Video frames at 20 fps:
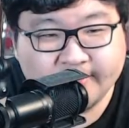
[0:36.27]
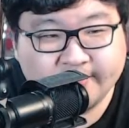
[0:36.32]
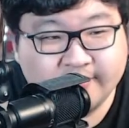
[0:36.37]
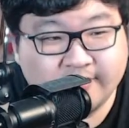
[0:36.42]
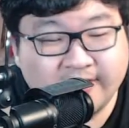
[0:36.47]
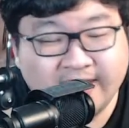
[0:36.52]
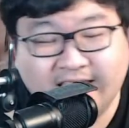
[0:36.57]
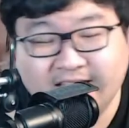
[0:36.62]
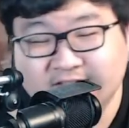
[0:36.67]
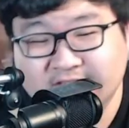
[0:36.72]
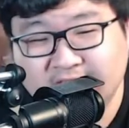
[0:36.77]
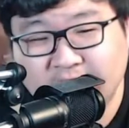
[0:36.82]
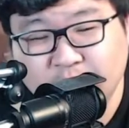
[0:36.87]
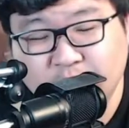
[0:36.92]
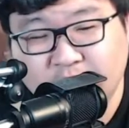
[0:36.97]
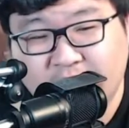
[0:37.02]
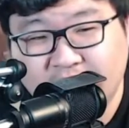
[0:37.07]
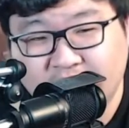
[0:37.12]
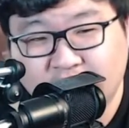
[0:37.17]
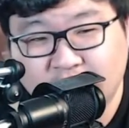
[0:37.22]
So the next
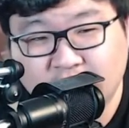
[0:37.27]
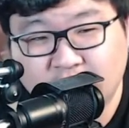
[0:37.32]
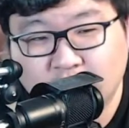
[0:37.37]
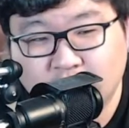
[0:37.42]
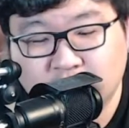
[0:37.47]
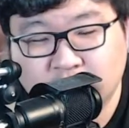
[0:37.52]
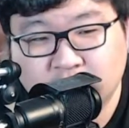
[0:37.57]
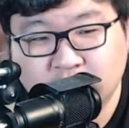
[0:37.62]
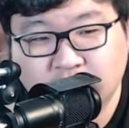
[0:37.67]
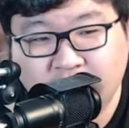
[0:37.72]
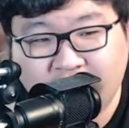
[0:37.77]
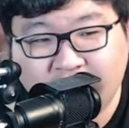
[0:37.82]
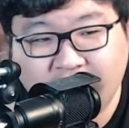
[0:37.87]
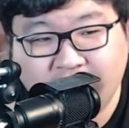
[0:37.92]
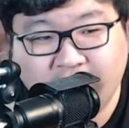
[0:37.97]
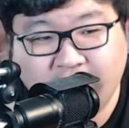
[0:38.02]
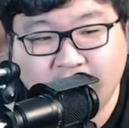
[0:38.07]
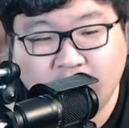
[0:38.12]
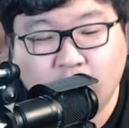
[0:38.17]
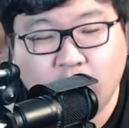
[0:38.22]
time you ever go to
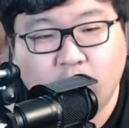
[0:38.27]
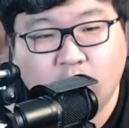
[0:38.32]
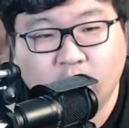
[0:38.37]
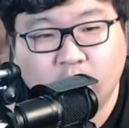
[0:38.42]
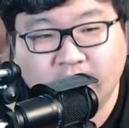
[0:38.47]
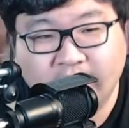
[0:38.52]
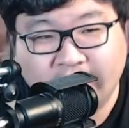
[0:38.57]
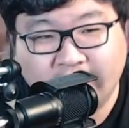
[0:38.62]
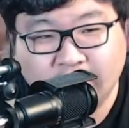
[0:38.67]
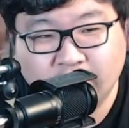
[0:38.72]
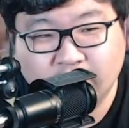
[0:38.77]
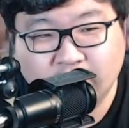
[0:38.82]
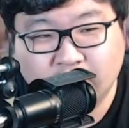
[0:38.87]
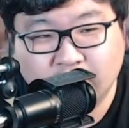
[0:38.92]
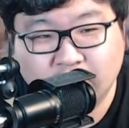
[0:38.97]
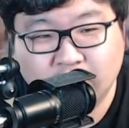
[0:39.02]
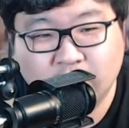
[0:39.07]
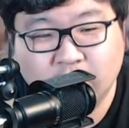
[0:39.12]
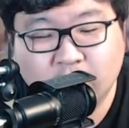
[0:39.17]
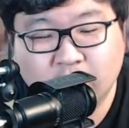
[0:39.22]
a
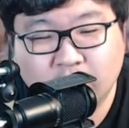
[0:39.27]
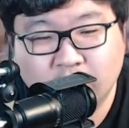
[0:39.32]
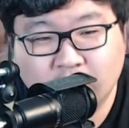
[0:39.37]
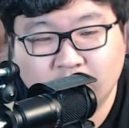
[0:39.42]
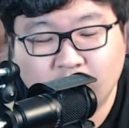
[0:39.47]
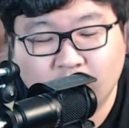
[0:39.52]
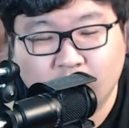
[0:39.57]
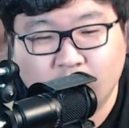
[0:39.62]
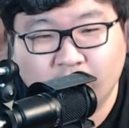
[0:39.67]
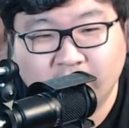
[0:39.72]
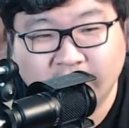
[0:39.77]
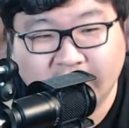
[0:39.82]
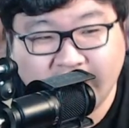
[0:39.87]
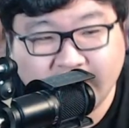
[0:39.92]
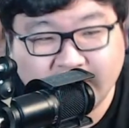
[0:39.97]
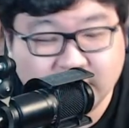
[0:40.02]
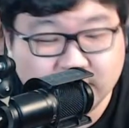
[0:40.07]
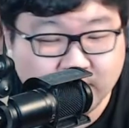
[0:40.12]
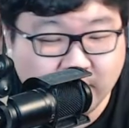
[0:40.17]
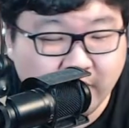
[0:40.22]
Oriental or an
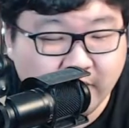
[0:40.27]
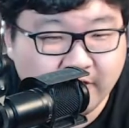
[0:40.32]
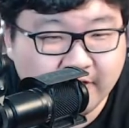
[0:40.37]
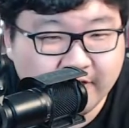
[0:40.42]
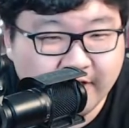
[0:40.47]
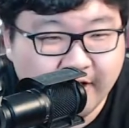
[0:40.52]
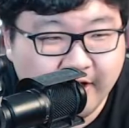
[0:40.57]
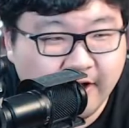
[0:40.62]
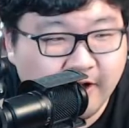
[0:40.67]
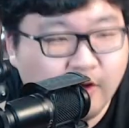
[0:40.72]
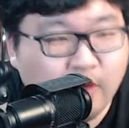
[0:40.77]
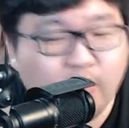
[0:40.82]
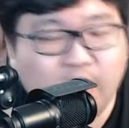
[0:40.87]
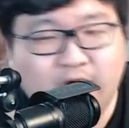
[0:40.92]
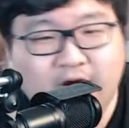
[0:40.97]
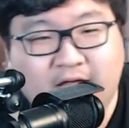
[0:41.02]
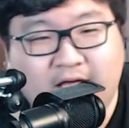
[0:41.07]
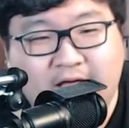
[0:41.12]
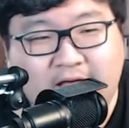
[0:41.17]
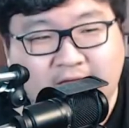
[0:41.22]
H Mart
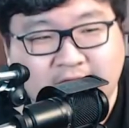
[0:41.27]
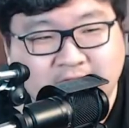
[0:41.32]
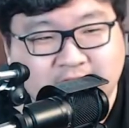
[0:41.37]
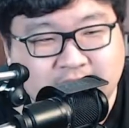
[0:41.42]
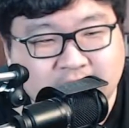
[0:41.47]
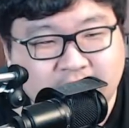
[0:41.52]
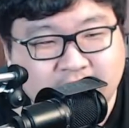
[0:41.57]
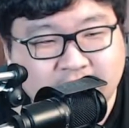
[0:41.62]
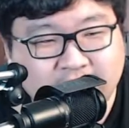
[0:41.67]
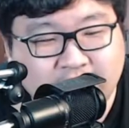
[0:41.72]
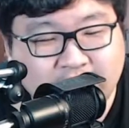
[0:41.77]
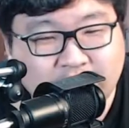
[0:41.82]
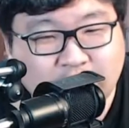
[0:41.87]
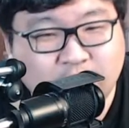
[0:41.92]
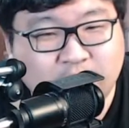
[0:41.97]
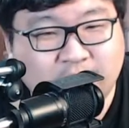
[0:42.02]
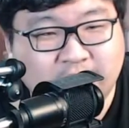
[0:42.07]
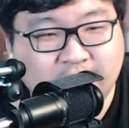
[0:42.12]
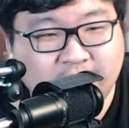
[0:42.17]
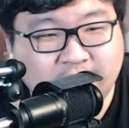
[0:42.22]
or an Ashi,
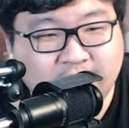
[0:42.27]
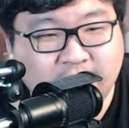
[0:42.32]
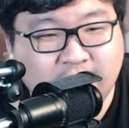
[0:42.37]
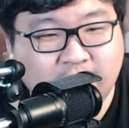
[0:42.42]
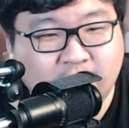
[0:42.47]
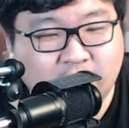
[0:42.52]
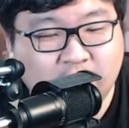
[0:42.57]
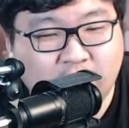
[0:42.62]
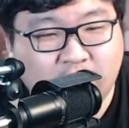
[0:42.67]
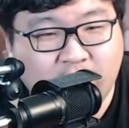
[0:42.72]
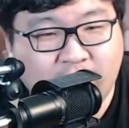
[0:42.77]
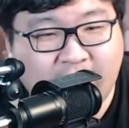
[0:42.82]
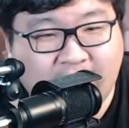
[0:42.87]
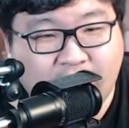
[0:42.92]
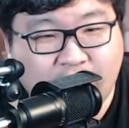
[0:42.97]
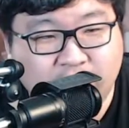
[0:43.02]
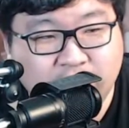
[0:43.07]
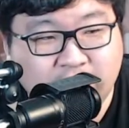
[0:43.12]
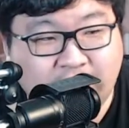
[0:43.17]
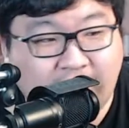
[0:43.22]
you can go
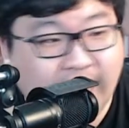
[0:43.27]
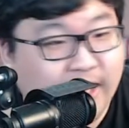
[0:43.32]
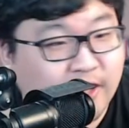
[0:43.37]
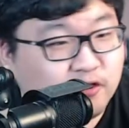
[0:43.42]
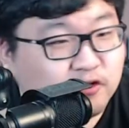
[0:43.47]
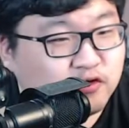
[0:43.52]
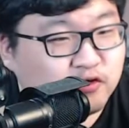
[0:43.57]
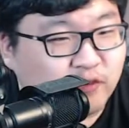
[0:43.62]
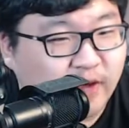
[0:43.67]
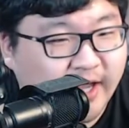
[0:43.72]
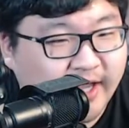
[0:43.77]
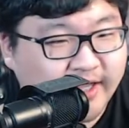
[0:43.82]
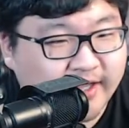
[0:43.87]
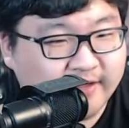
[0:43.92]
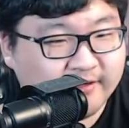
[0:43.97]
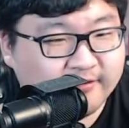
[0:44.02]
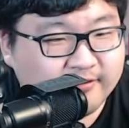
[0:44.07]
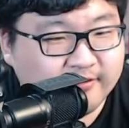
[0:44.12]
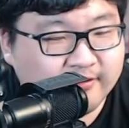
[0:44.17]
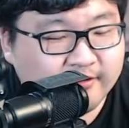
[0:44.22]
out and try
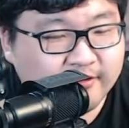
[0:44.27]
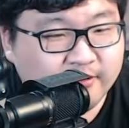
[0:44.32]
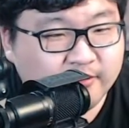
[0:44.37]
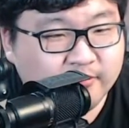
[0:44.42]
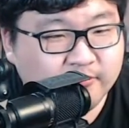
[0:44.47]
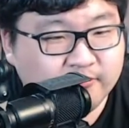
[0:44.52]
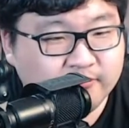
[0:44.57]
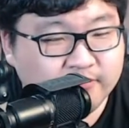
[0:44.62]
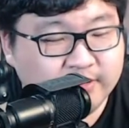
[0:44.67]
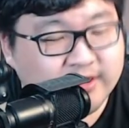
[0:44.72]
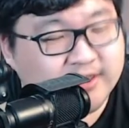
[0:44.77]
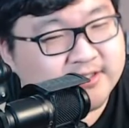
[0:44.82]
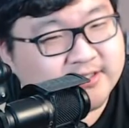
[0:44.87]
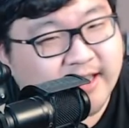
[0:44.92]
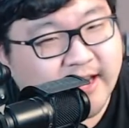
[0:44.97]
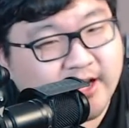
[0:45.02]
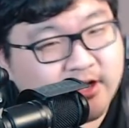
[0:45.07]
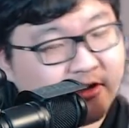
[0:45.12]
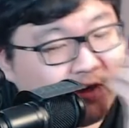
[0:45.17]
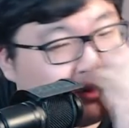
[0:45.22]
it. Because
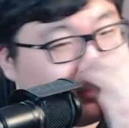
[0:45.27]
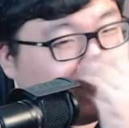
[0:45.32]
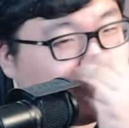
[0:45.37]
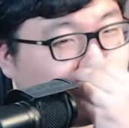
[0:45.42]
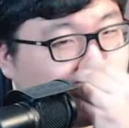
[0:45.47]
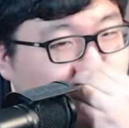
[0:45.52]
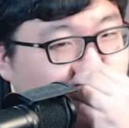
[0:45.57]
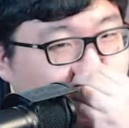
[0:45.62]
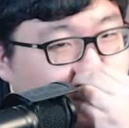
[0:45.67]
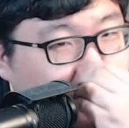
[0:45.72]
I know